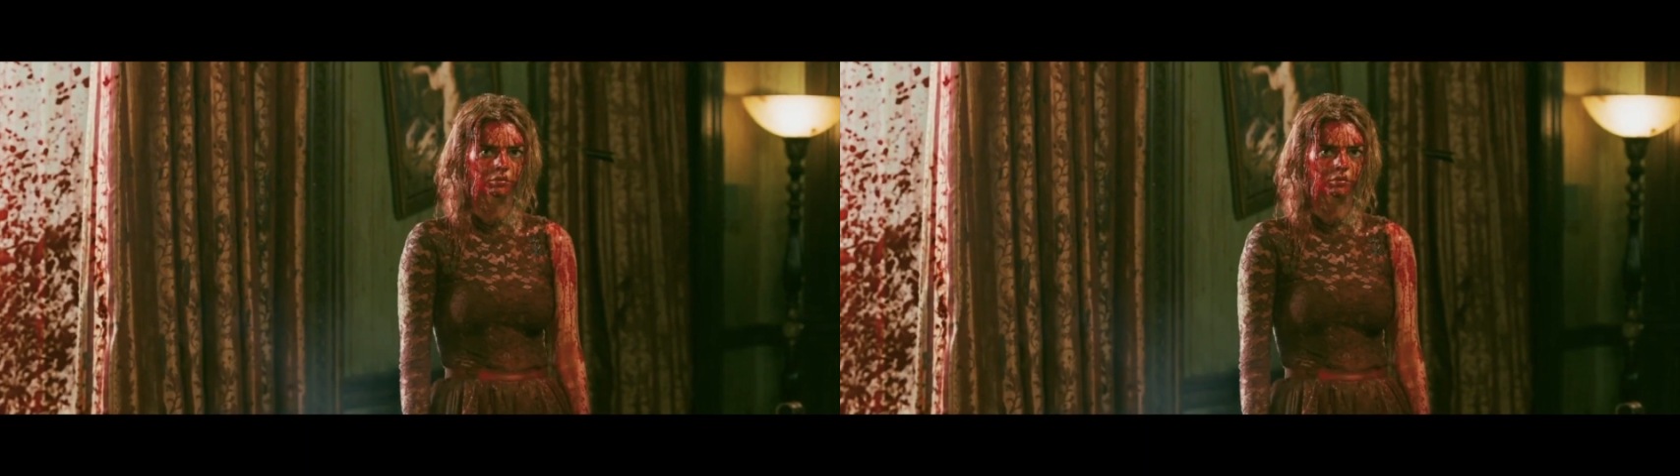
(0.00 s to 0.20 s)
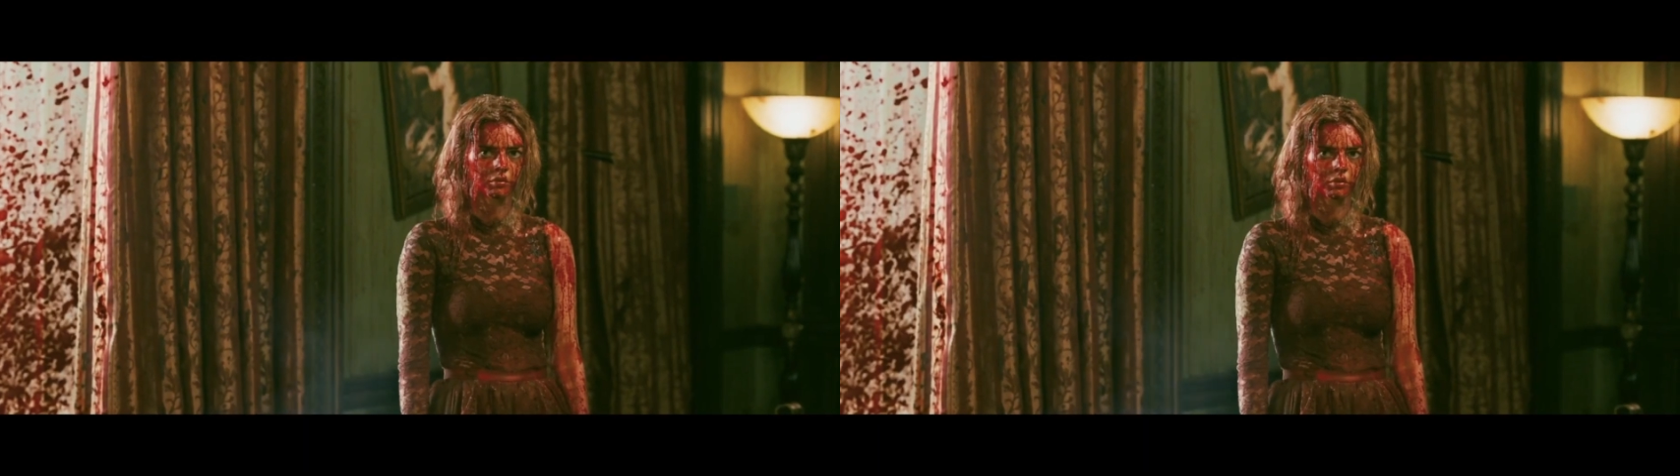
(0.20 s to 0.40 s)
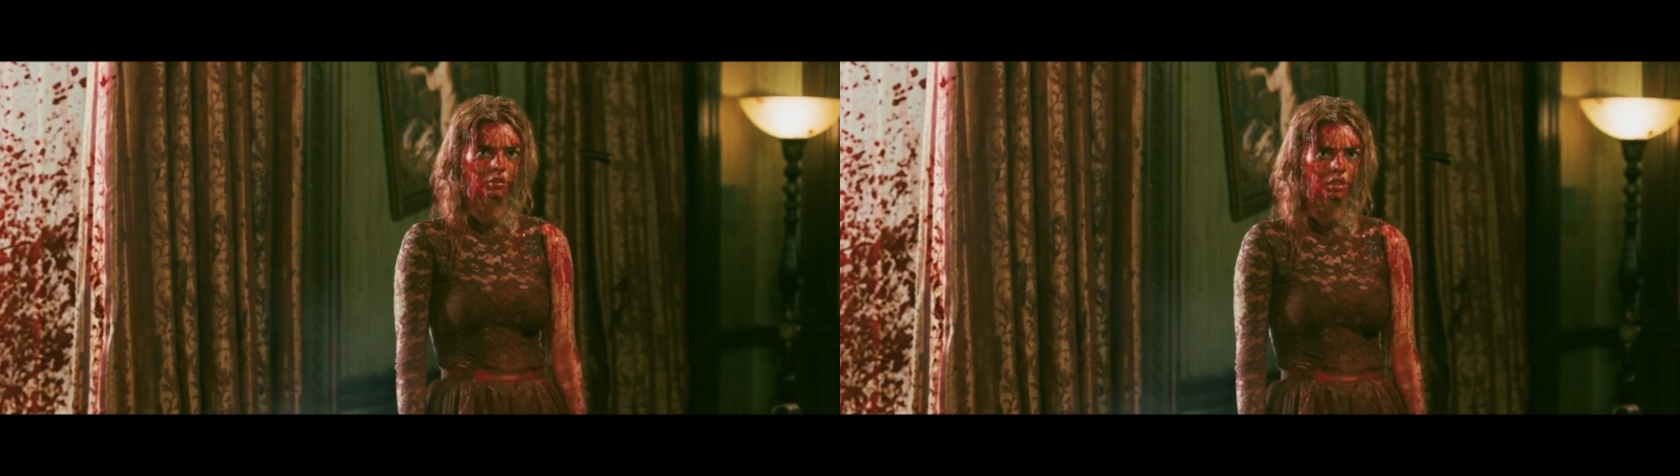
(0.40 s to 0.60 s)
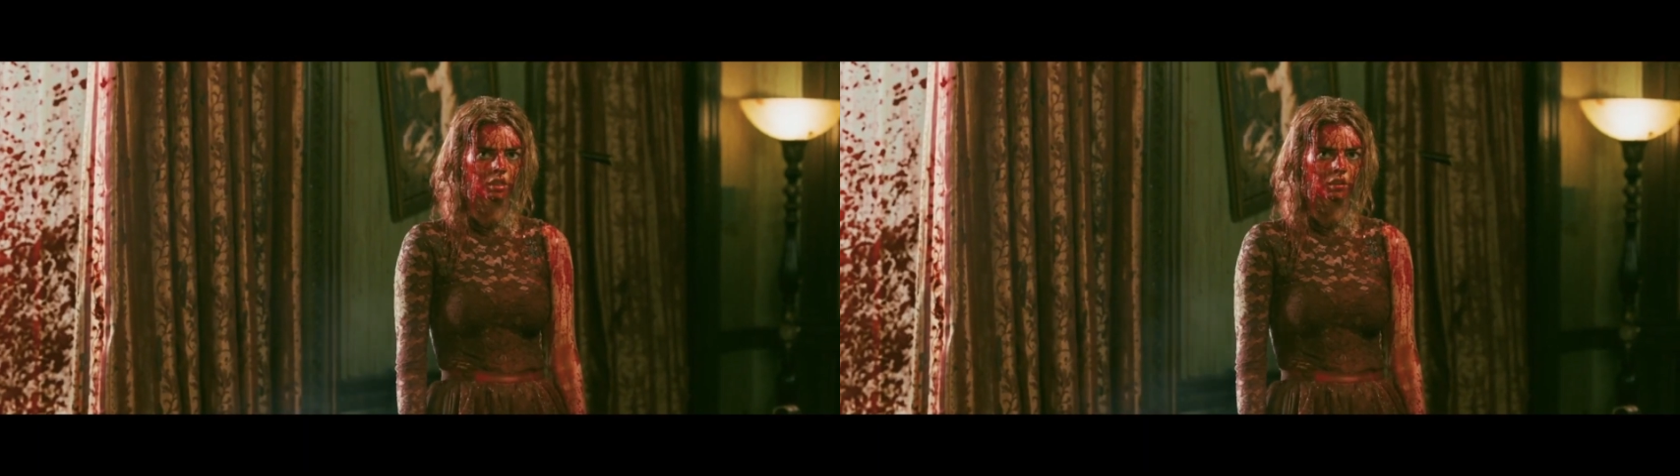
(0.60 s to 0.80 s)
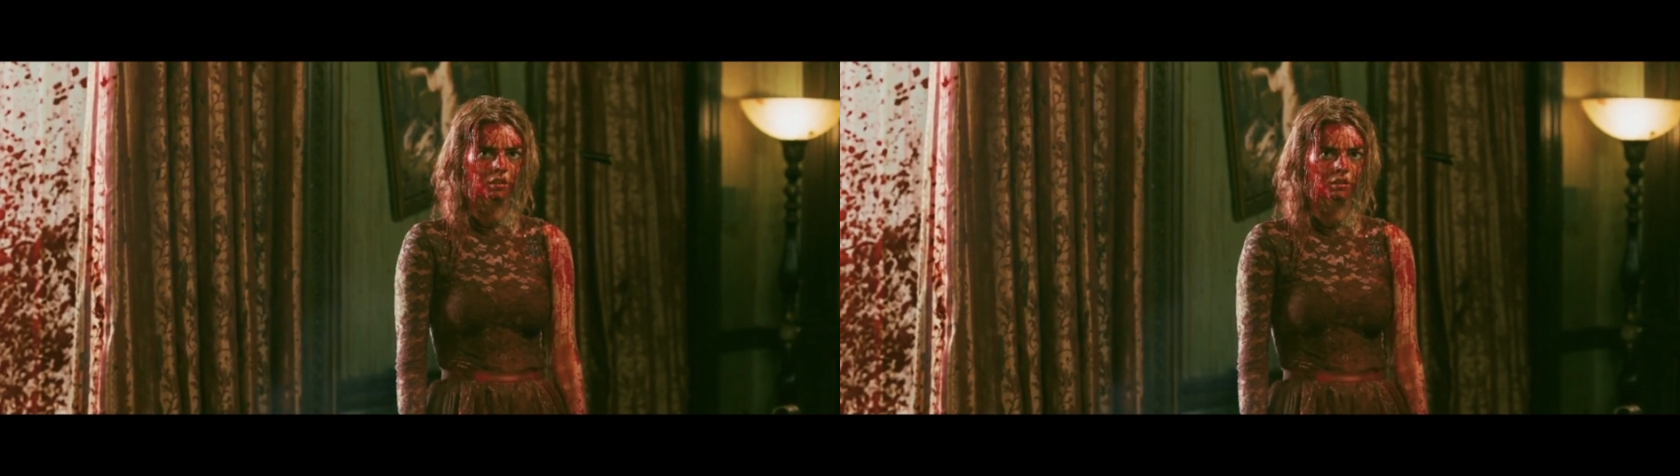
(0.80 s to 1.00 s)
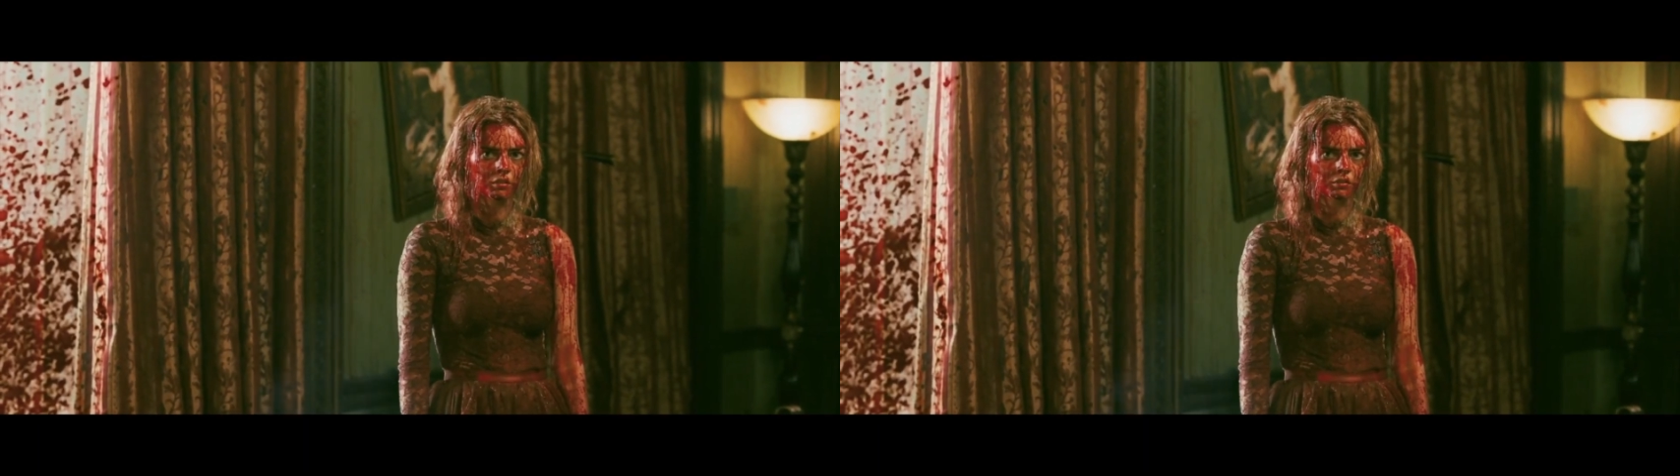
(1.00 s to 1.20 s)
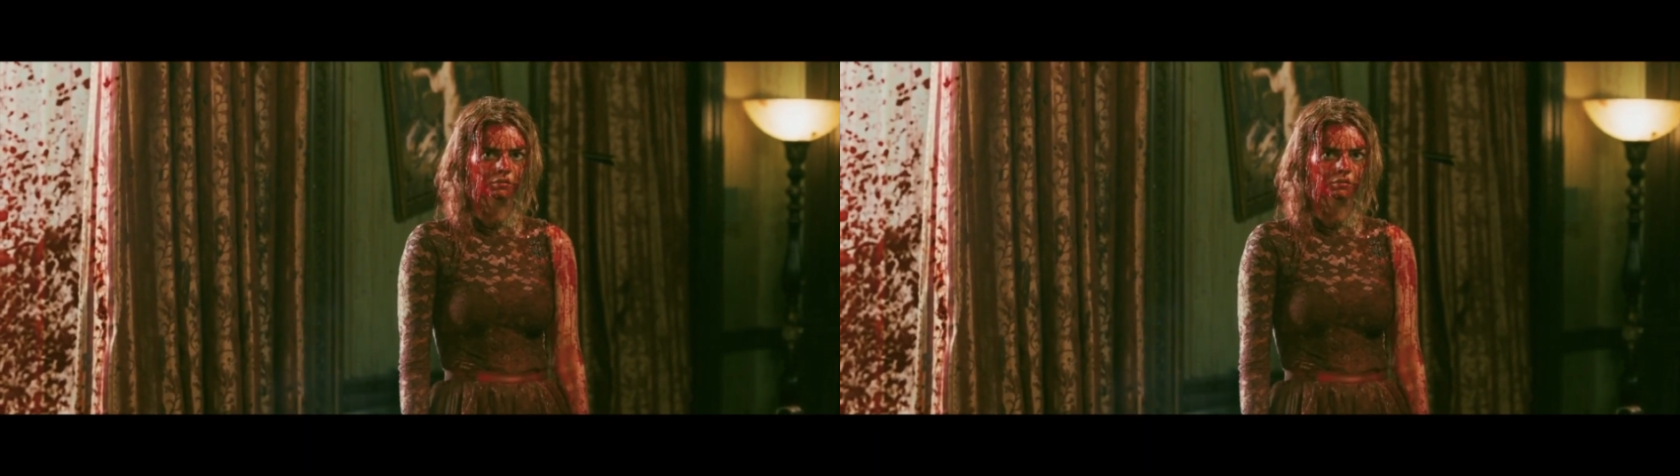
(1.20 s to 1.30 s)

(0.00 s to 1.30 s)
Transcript: as we just established, the